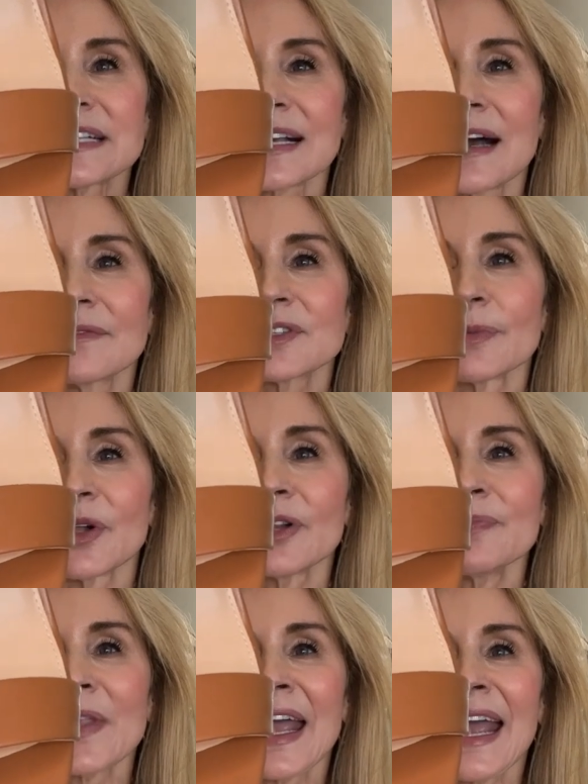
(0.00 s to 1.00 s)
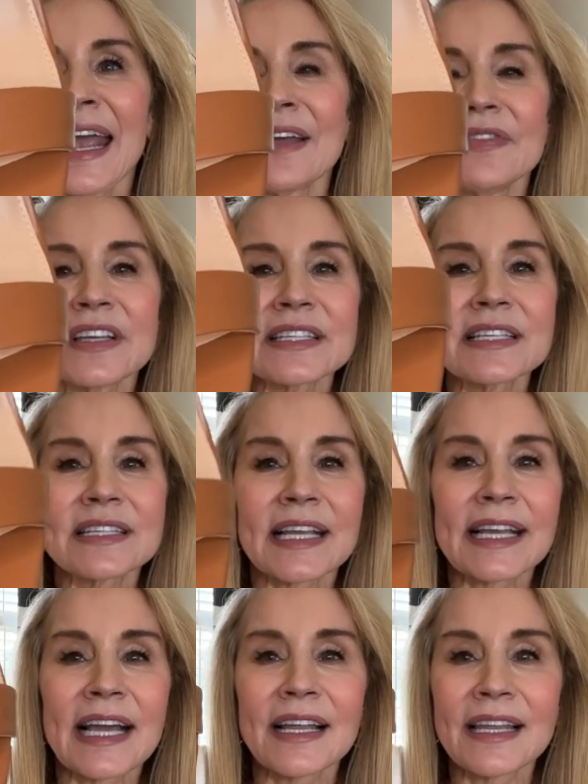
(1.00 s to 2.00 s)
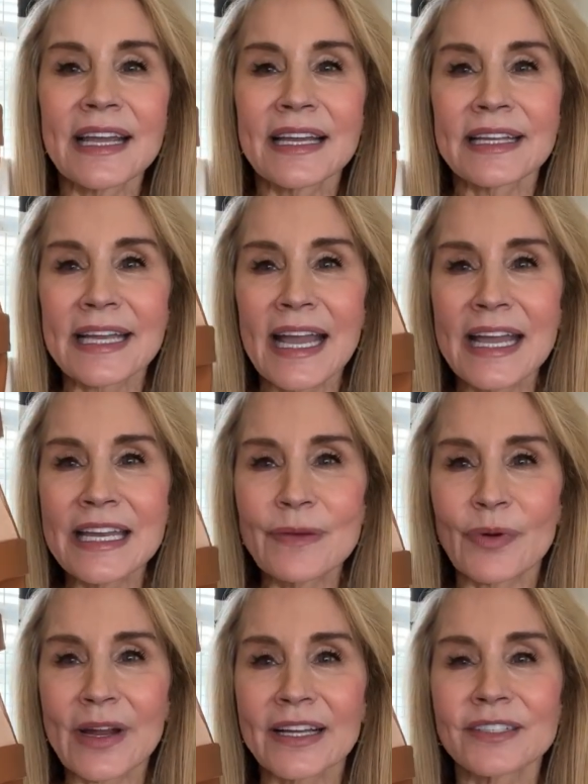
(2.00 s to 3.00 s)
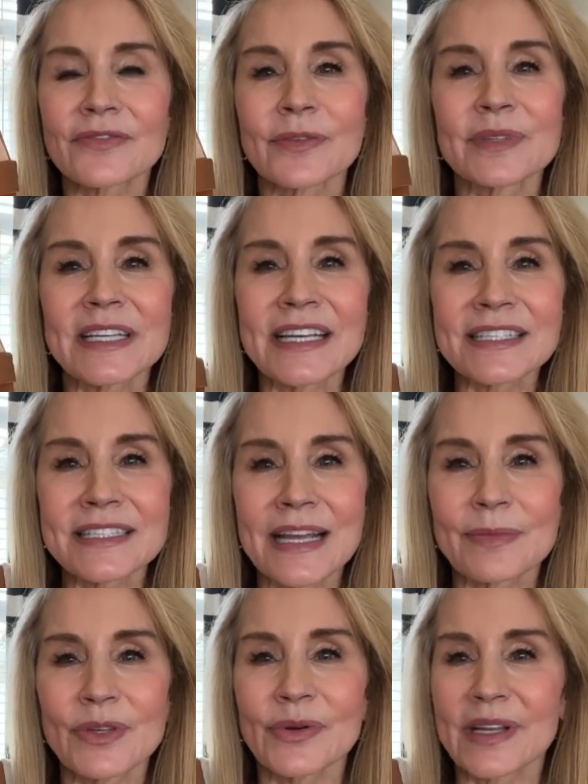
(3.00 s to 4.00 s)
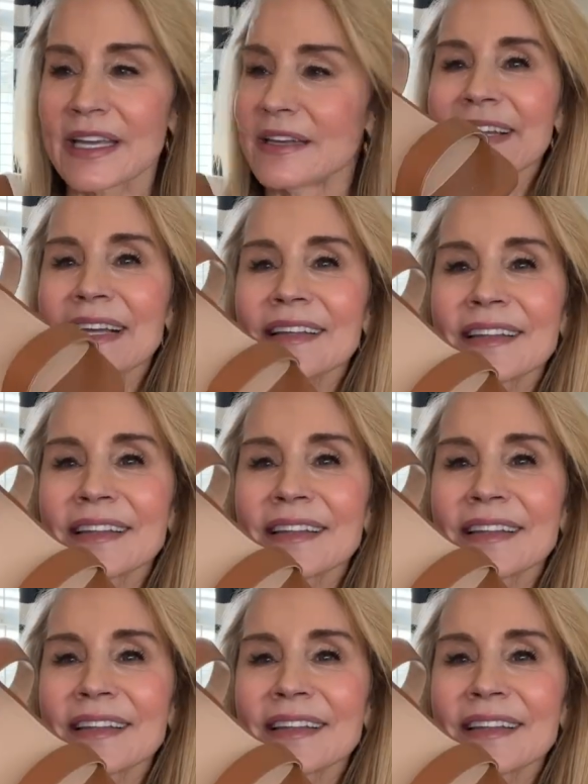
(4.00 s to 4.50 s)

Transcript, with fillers: it comfortable. And this is the Kelly and Katie brand from DSW again.